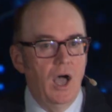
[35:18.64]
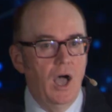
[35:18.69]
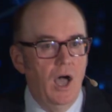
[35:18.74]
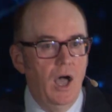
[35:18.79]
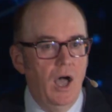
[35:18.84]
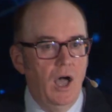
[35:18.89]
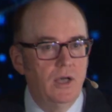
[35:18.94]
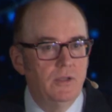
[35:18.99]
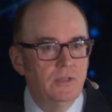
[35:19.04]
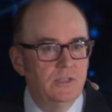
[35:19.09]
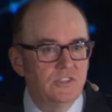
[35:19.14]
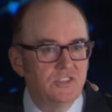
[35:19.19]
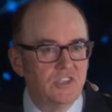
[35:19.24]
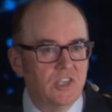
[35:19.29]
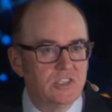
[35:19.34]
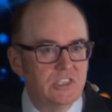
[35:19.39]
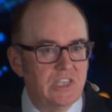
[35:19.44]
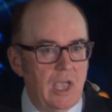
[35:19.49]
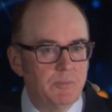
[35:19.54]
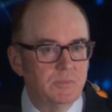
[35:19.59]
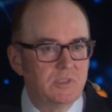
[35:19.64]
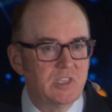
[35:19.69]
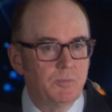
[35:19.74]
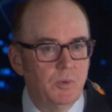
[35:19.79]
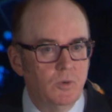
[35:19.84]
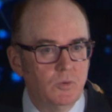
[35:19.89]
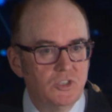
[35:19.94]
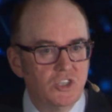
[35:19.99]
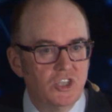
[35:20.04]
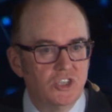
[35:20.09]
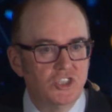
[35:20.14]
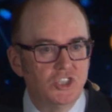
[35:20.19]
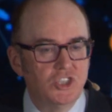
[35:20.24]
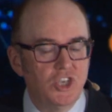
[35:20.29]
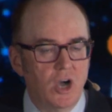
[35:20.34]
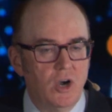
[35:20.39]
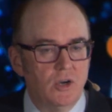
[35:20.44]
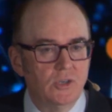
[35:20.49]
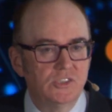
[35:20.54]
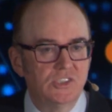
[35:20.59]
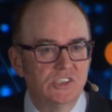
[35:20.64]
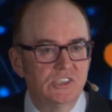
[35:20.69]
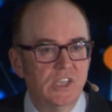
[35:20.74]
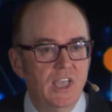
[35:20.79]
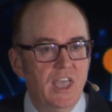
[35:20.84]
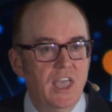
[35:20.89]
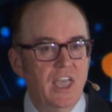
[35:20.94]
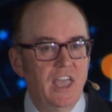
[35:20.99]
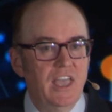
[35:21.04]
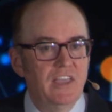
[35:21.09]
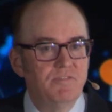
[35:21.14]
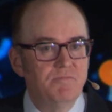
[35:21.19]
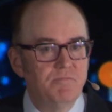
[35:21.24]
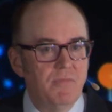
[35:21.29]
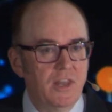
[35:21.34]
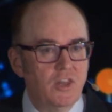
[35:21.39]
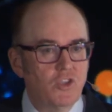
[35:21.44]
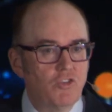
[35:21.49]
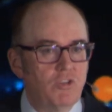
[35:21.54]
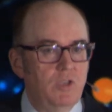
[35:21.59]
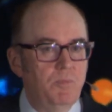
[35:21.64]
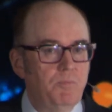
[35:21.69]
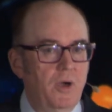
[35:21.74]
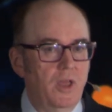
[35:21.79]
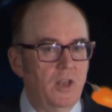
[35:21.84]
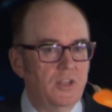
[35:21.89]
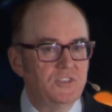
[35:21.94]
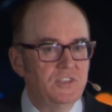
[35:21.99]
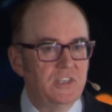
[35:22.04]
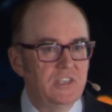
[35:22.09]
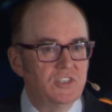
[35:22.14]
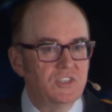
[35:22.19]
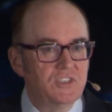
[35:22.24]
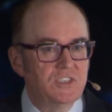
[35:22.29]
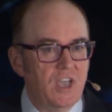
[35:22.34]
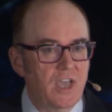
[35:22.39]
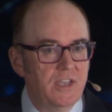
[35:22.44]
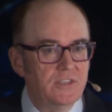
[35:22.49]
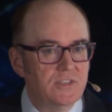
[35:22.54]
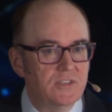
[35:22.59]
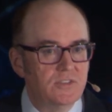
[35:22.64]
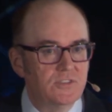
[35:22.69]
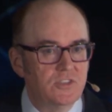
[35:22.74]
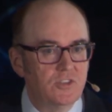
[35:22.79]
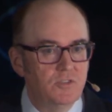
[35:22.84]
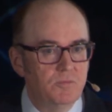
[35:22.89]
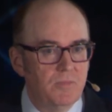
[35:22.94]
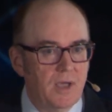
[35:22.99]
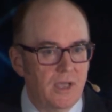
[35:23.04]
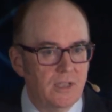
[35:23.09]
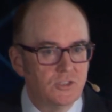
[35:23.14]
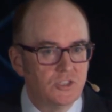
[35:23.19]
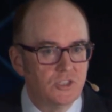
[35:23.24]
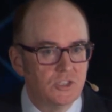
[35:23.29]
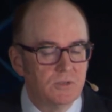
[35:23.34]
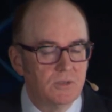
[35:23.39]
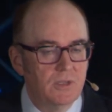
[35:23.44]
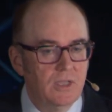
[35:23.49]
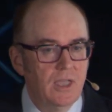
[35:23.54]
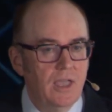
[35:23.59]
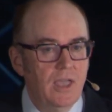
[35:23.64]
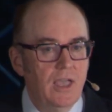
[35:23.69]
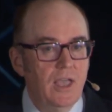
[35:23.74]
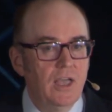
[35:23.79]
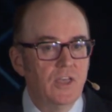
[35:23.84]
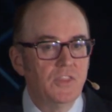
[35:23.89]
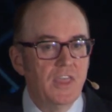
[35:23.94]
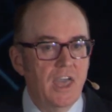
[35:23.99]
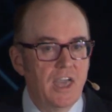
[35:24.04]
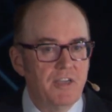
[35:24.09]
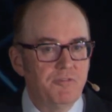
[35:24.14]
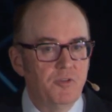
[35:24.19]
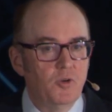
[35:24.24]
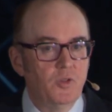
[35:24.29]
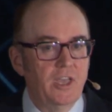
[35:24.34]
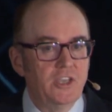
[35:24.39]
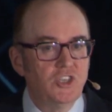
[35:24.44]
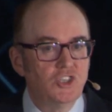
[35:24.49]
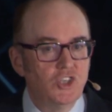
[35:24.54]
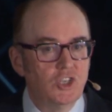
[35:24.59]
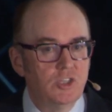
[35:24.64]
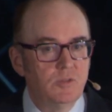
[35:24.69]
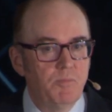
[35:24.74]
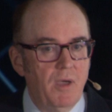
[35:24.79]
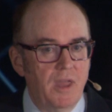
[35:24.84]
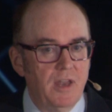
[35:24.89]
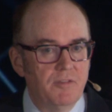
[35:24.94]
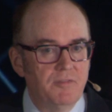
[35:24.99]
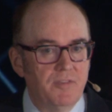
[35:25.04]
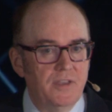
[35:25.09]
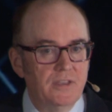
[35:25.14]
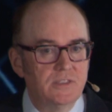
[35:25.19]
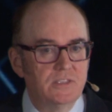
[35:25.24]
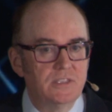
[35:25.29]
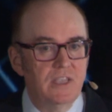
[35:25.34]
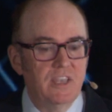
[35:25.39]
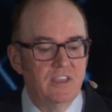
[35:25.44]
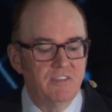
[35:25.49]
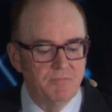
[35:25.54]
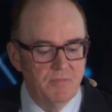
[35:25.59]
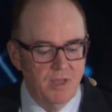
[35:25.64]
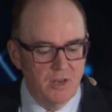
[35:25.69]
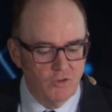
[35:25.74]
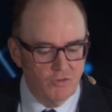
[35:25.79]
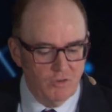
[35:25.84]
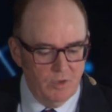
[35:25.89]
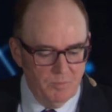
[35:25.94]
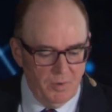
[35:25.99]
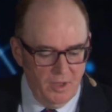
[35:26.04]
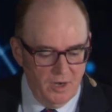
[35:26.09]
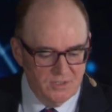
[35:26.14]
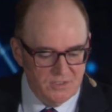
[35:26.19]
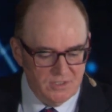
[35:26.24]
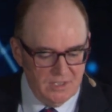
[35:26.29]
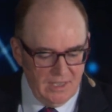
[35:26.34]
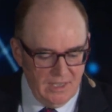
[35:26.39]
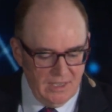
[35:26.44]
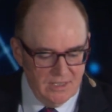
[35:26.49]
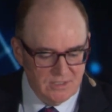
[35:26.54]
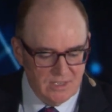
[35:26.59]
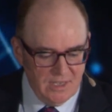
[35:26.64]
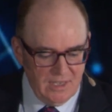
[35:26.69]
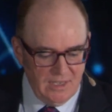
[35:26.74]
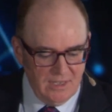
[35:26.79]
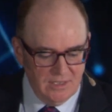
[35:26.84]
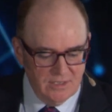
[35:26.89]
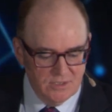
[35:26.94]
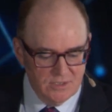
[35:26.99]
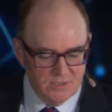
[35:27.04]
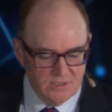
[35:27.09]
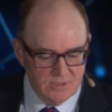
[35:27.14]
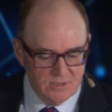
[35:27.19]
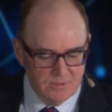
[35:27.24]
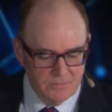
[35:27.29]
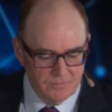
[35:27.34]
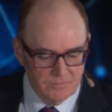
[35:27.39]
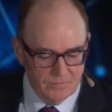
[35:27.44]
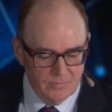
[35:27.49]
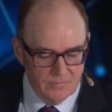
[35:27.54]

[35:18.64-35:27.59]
are susceptible to shocks if monetary policies tighten too much. Therefore, they should benefit if monetary policy is eased.